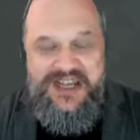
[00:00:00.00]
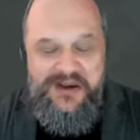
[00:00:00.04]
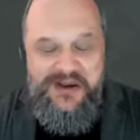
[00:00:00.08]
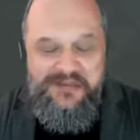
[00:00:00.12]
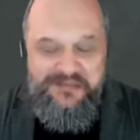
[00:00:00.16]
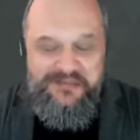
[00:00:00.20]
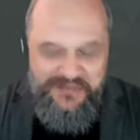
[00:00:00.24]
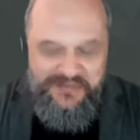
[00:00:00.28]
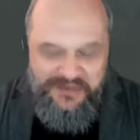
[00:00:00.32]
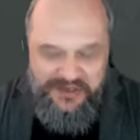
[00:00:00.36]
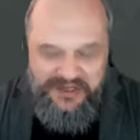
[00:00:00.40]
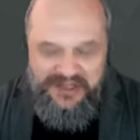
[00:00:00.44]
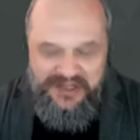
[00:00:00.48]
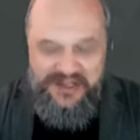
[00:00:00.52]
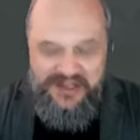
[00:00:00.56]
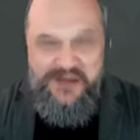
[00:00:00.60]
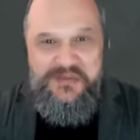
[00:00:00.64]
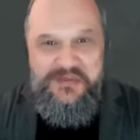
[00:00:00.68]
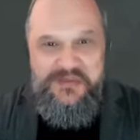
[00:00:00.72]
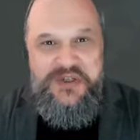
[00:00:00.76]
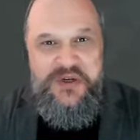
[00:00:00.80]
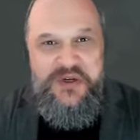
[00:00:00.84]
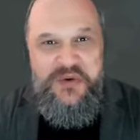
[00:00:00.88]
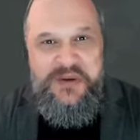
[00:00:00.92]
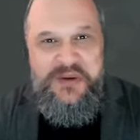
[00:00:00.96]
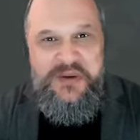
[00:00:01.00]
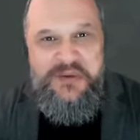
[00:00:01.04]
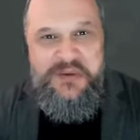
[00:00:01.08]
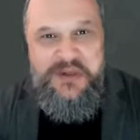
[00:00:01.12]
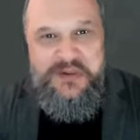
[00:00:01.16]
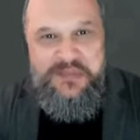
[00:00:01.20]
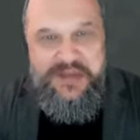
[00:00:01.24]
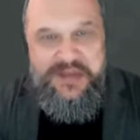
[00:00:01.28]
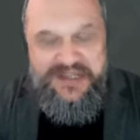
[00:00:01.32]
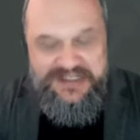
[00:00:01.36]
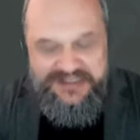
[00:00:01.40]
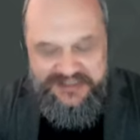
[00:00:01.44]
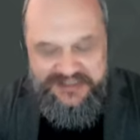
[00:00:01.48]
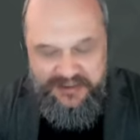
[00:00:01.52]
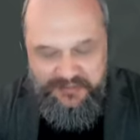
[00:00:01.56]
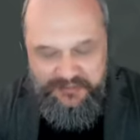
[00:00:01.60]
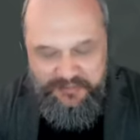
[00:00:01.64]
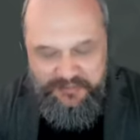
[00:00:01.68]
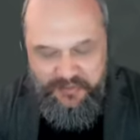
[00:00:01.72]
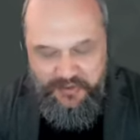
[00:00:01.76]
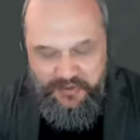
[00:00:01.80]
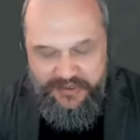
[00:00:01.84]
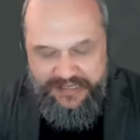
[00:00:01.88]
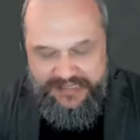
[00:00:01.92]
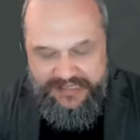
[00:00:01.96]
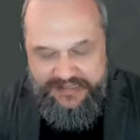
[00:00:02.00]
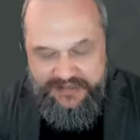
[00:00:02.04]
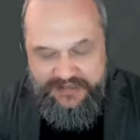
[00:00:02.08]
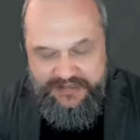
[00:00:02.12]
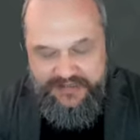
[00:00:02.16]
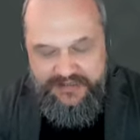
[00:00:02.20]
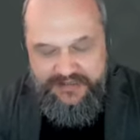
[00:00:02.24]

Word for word: I'm, I'm sure we will be at some point.